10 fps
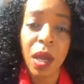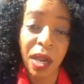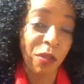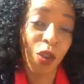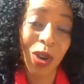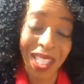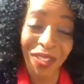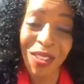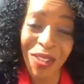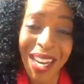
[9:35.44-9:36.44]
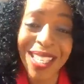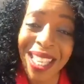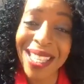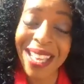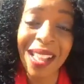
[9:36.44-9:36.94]
and of course, if it is
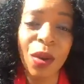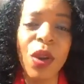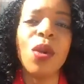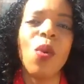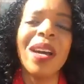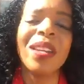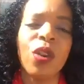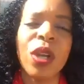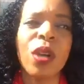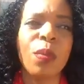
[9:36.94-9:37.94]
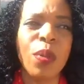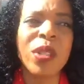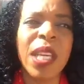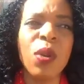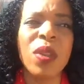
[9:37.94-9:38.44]
exactly what you want, you can
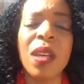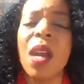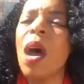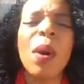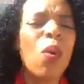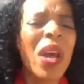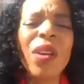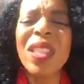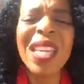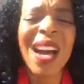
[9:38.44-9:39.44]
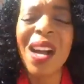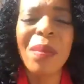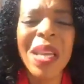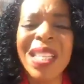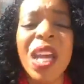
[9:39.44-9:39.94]
proceed with it. But whatever the
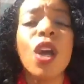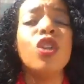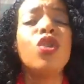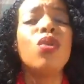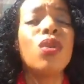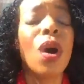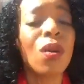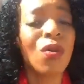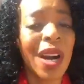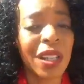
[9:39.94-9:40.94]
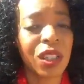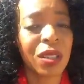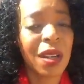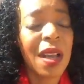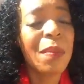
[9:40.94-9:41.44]
outcome is, do not
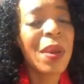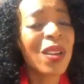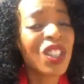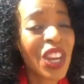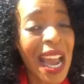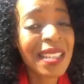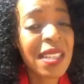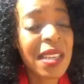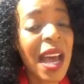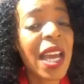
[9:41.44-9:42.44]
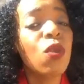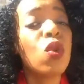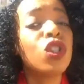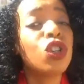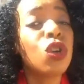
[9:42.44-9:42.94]
rush. Because chances are it
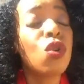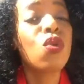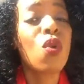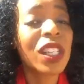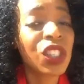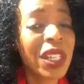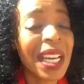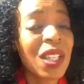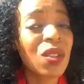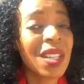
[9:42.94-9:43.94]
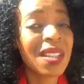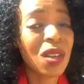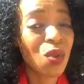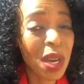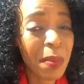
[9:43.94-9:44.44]
was you rushing into this
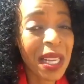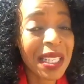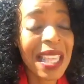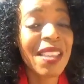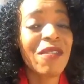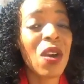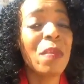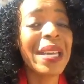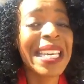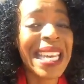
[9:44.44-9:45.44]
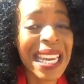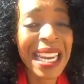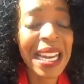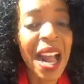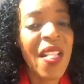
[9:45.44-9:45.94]
agreement in the very
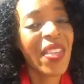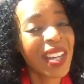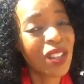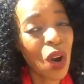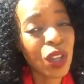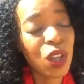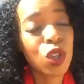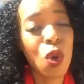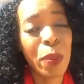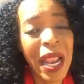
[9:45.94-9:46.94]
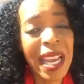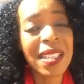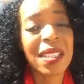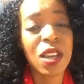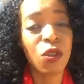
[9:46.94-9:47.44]
beginning that has gotten you to a
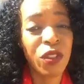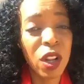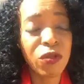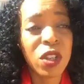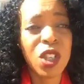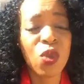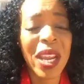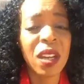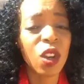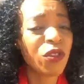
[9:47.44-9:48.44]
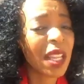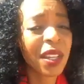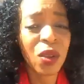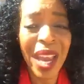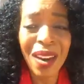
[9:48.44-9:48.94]
place that you feel frustrated and you feel like
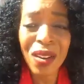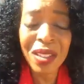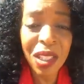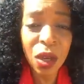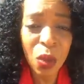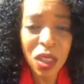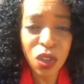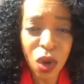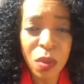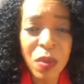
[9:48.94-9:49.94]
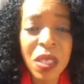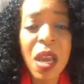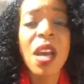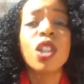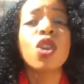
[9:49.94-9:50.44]
you cannot continue with the terms.
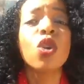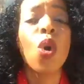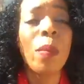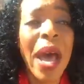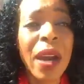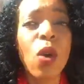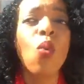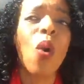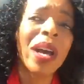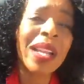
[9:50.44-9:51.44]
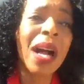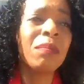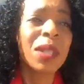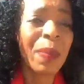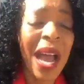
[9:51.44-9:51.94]
So no matter what
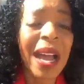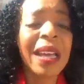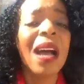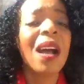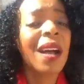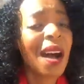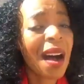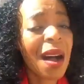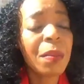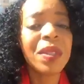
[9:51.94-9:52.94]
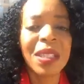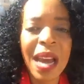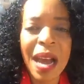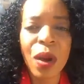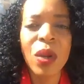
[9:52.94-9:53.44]
comes back, calm
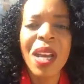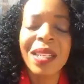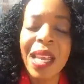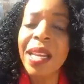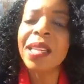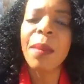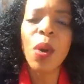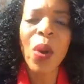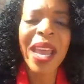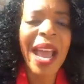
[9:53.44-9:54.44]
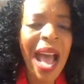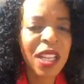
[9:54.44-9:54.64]
down, take time away,